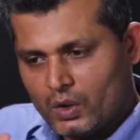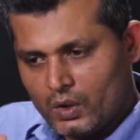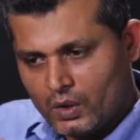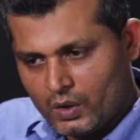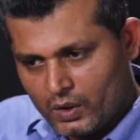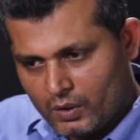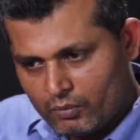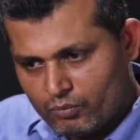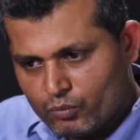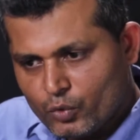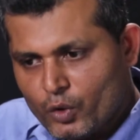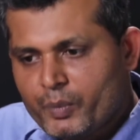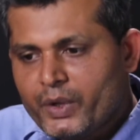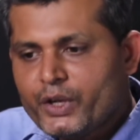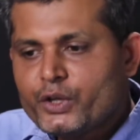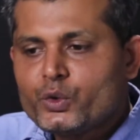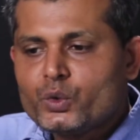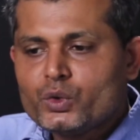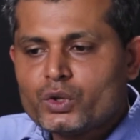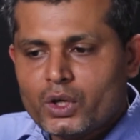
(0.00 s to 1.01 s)

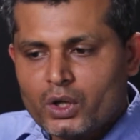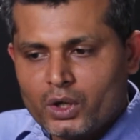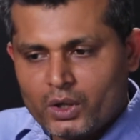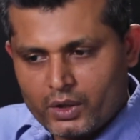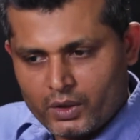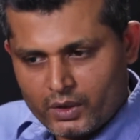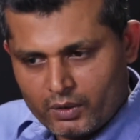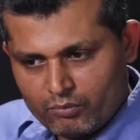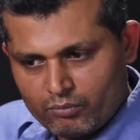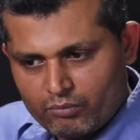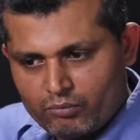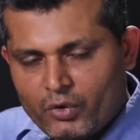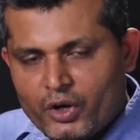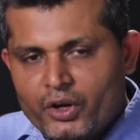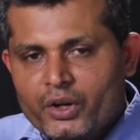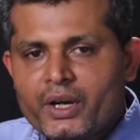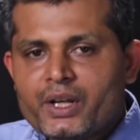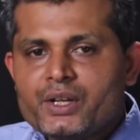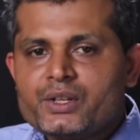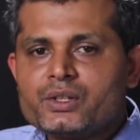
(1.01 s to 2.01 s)
moving to the
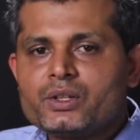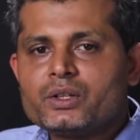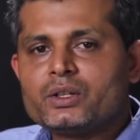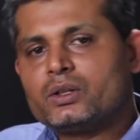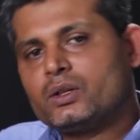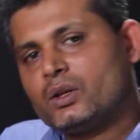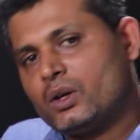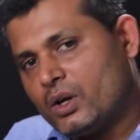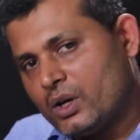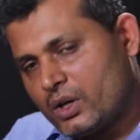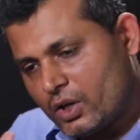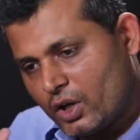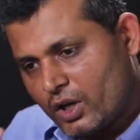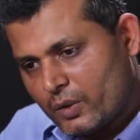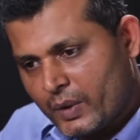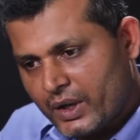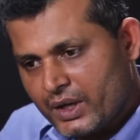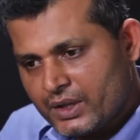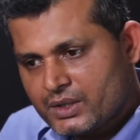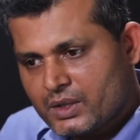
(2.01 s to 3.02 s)
modernization or
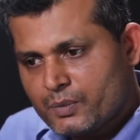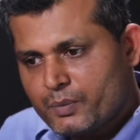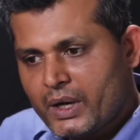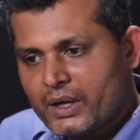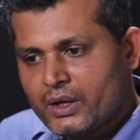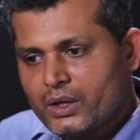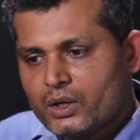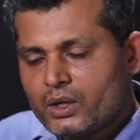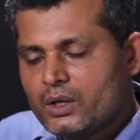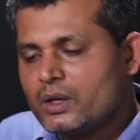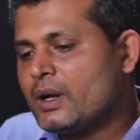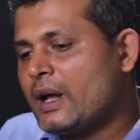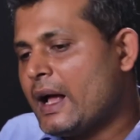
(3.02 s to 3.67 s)
urbanization pattern,